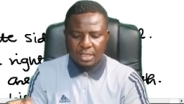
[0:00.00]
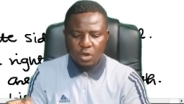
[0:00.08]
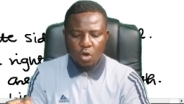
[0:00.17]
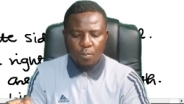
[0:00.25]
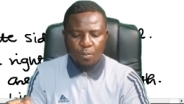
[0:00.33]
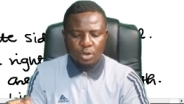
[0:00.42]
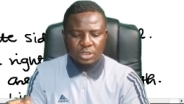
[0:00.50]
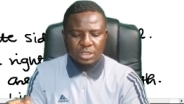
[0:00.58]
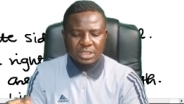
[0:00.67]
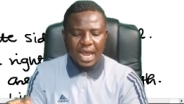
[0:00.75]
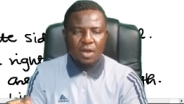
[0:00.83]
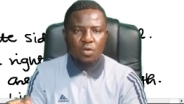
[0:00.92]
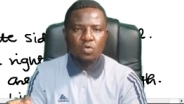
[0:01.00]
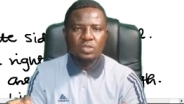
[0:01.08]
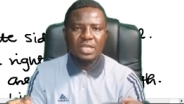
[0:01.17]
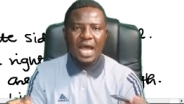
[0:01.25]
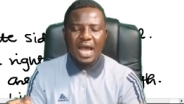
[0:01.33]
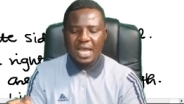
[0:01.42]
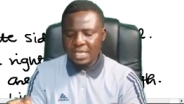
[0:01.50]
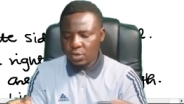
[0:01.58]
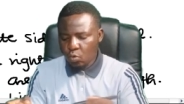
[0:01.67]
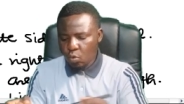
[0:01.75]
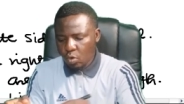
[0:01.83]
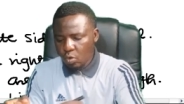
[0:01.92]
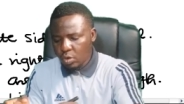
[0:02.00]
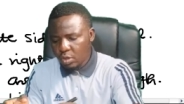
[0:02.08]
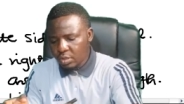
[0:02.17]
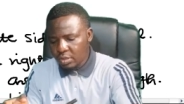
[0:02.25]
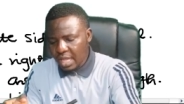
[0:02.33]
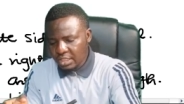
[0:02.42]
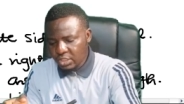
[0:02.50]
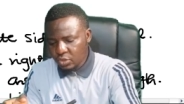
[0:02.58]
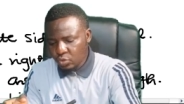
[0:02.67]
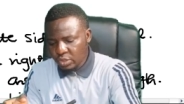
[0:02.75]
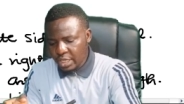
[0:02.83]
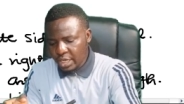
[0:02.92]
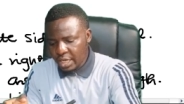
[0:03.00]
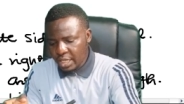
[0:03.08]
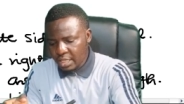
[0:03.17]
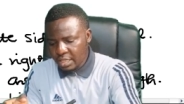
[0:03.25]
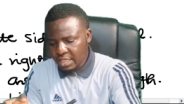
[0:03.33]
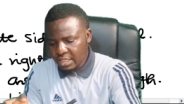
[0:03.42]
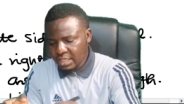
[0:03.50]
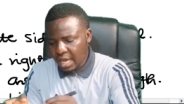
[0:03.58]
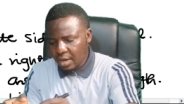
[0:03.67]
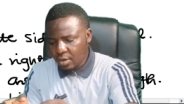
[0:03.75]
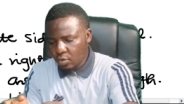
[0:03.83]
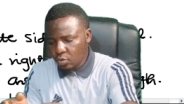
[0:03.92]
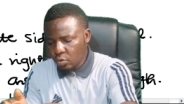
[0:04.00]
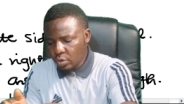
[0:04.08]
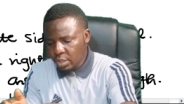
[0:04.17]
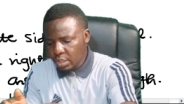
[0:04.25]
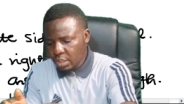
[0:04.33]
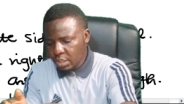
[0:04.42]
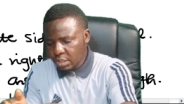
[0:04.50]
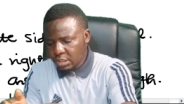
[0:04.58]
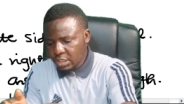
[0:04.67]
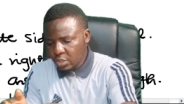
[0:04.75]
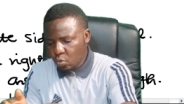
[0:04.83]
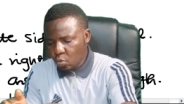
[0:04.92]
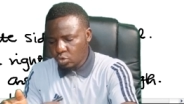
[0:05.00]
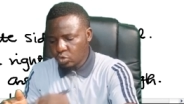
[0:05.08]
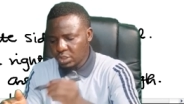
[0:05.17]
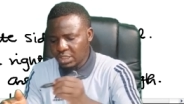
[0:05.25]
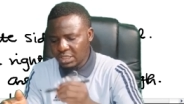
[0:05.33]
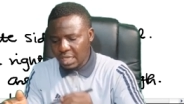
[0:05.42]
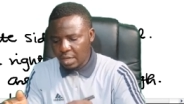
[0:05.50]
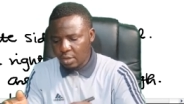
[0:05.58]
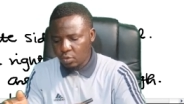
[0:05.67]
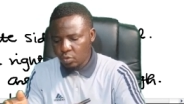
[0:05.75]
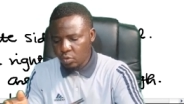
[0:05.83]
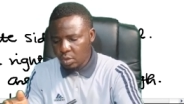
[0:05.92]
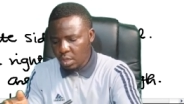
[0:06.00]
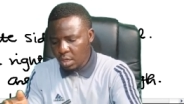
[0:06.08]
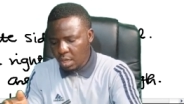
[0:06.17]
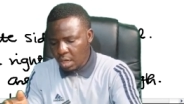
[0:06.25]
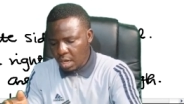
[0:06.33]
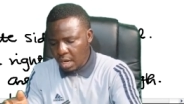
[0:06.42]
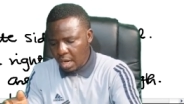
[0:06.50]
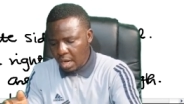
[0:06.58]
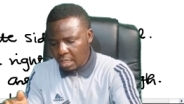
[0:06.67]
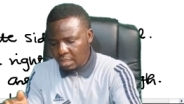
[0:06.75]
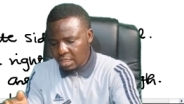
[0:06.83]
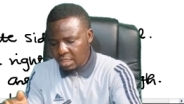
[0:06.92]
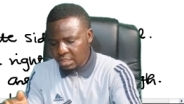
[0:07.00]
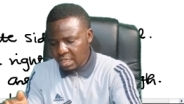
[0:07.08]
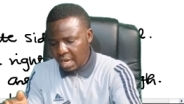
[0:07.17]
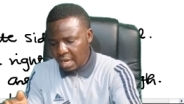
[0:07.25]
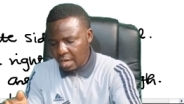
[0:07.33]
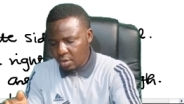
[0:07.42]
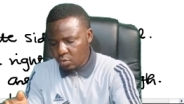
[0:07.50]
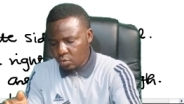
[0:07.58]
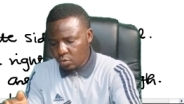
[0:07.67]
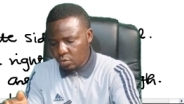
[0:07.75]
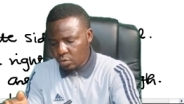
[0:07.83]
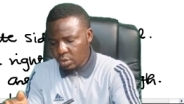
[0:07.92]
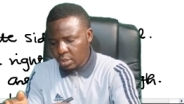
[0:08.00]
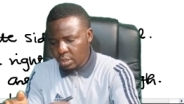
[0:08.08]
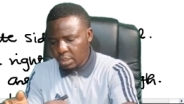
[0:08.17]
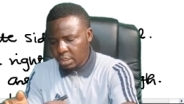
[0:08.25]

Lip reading: And the opposite angles are equal. That is to say, this angle is equal to this angle, and this angle